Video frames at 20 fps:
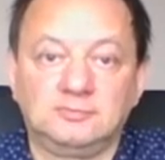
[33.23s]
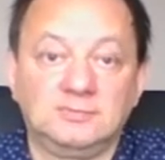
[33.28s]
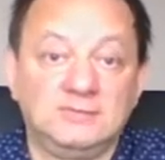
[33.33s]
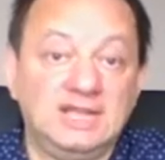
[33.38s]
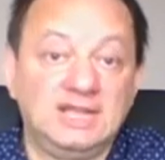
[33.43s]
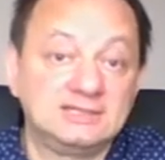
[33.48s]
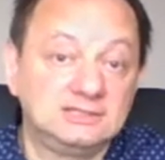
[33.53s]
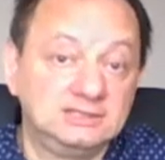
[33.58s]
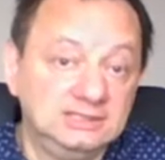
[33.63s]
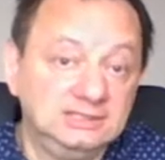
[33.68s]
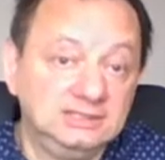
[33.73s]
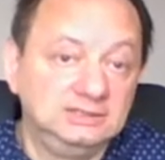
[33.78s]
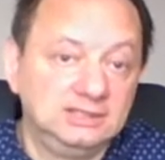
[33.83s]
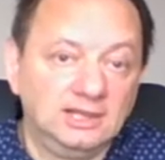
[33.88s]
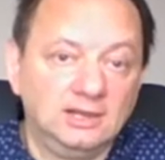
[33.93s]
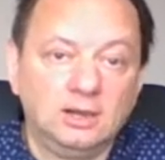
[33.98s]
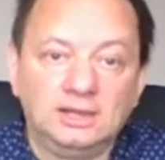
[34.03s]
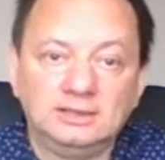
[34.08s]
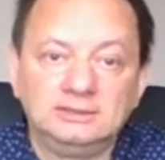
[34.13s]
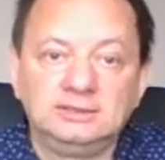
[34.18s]
as
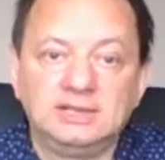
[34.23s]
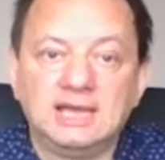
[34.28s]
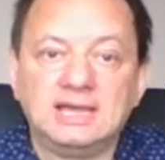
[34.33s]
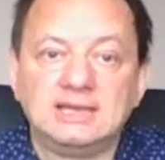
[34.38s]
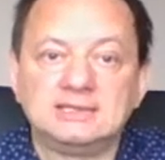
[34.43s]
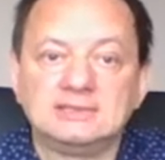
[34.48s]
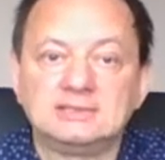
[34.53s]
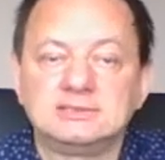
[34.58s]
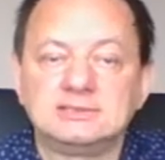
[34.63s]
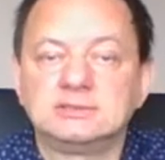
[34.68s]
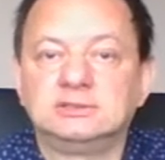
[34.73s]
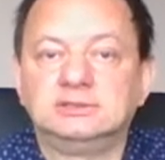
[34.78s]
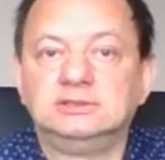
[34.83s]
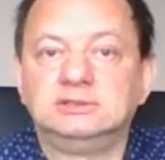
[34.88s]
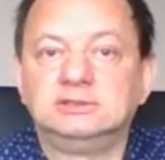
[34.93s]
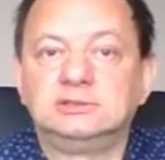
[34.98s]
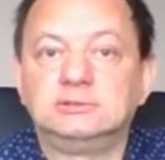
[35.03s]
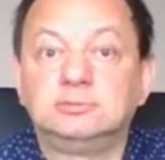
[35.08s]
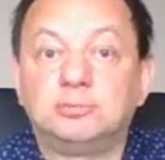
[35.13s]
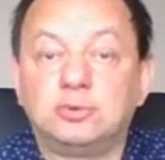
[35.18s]
detailed as it
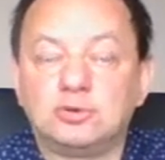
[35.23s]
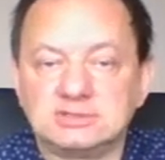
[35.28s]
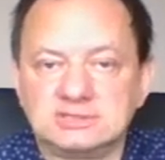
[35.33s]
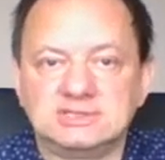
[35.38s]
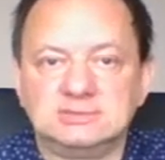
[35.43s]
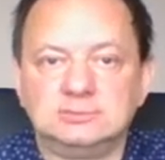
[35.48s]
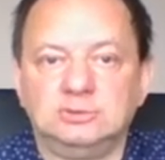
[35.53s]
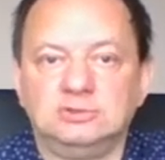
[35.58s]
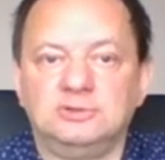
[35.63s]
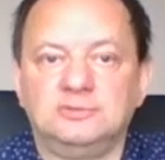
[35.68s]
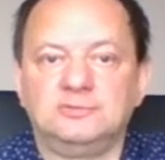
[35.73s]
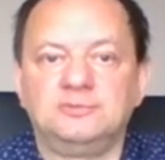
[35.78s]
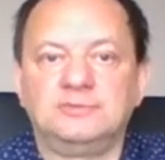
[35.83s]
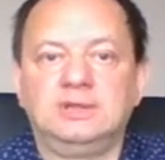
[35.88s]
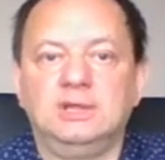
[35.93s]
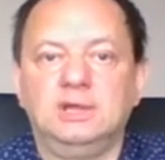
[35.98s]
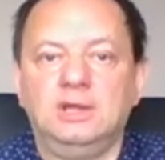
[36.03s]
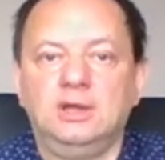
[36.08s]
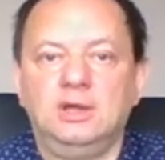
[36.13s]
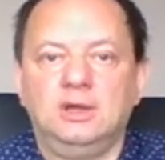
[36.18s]
possible.
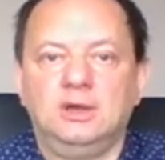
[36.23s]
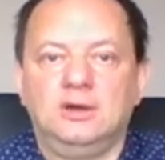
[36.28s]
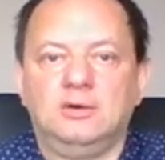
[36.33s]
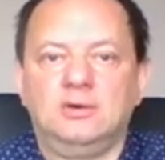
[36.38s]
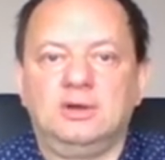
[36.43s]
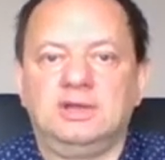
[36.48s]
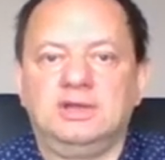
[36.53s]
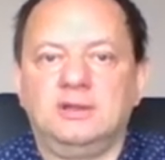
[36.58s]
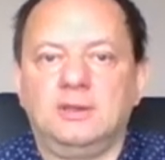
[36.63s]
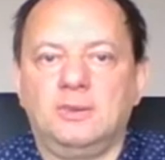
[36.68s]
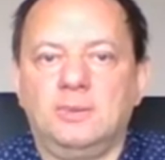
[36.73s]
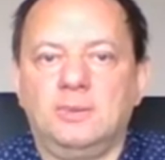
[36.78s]
Okay,